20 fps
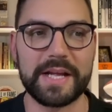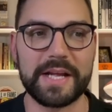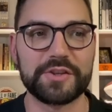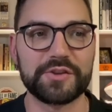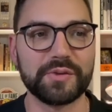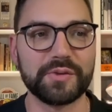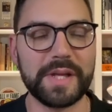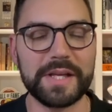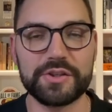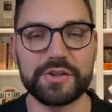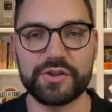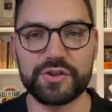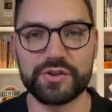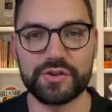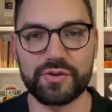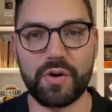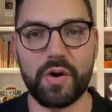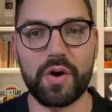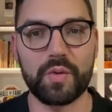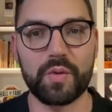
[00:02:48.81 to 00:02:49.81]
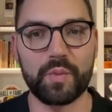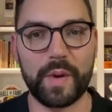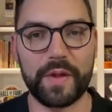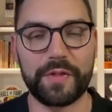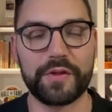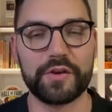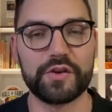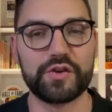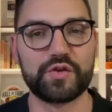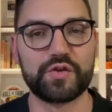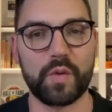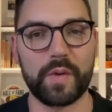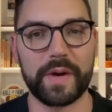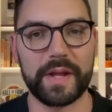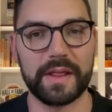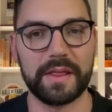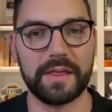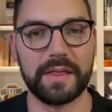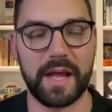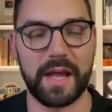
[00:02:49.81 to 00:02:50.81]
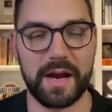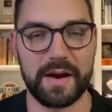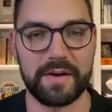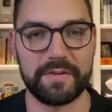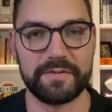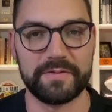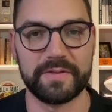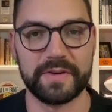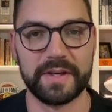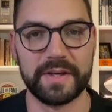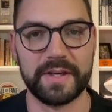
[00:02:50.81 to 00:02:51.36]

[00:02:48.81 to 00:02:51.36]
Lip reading: And so let's start with the Jordan Love